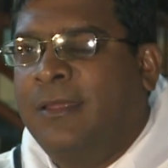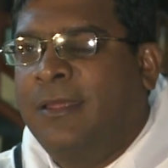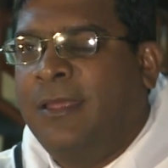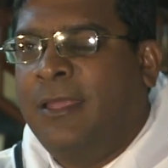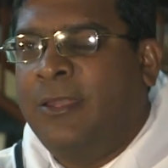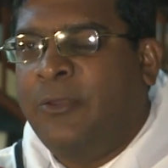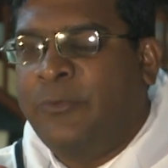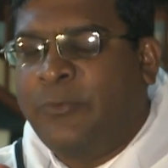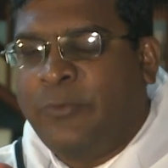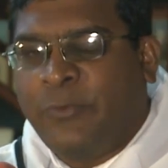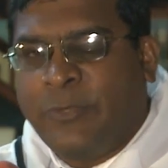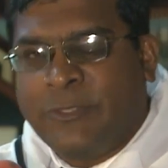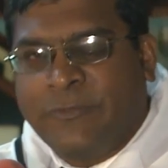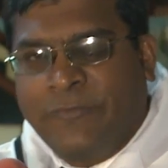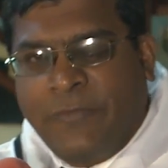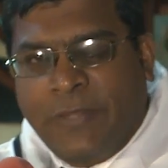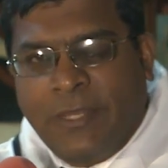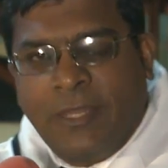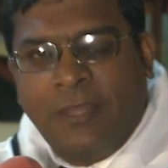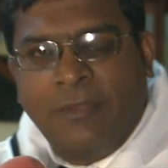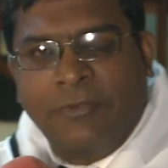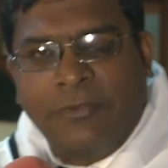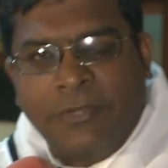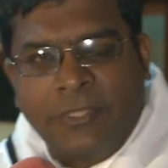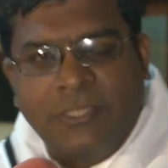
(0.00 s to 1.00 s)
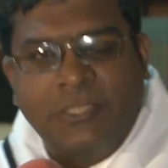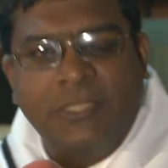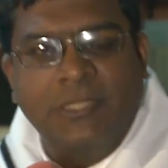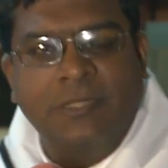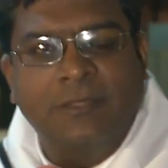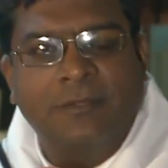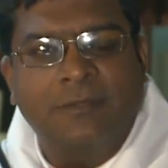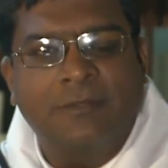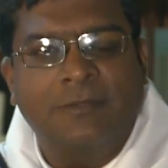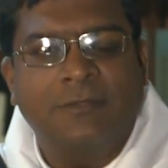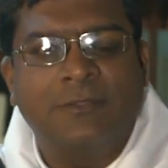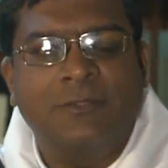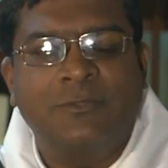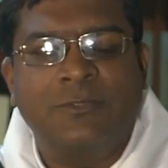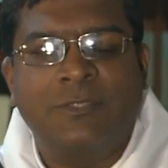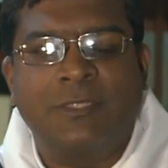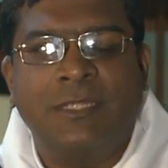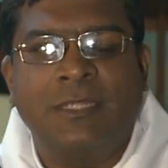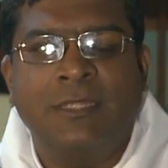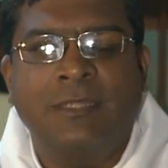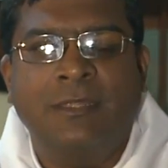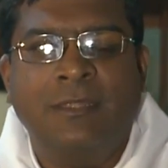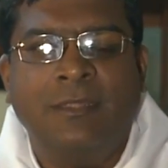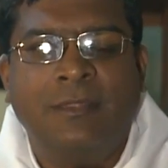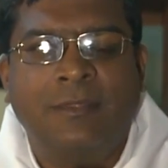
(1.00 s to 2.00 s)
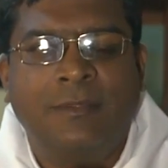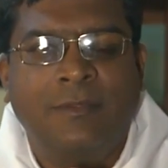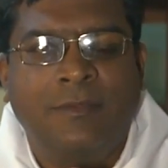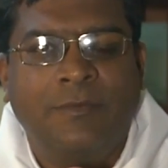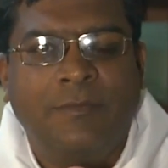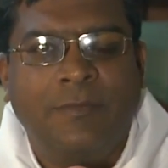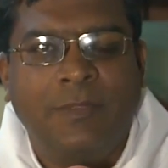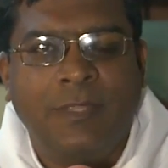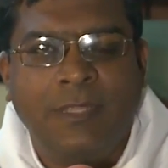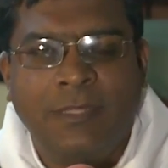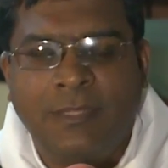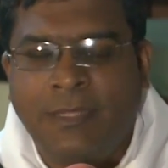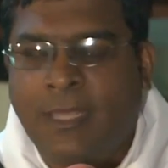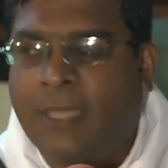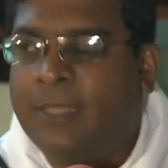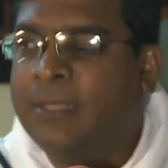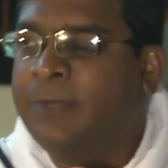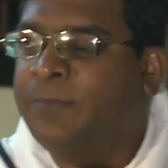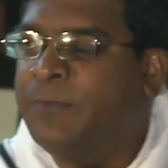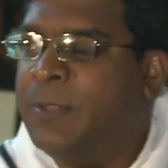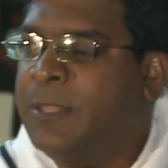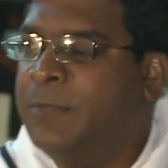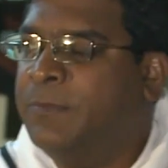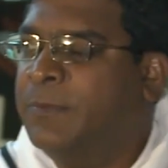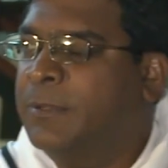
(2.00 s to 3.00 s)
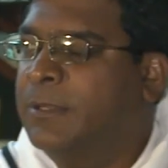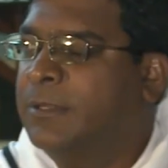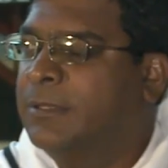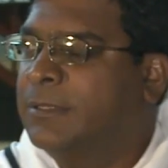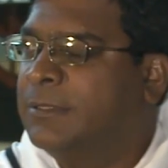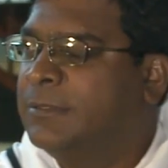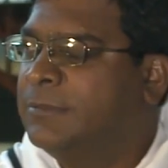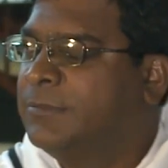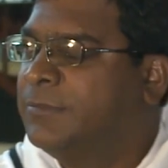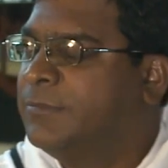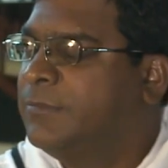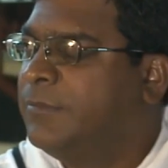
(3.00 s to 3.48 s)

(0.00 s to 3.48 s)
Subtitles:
And it was very enriching to see young people,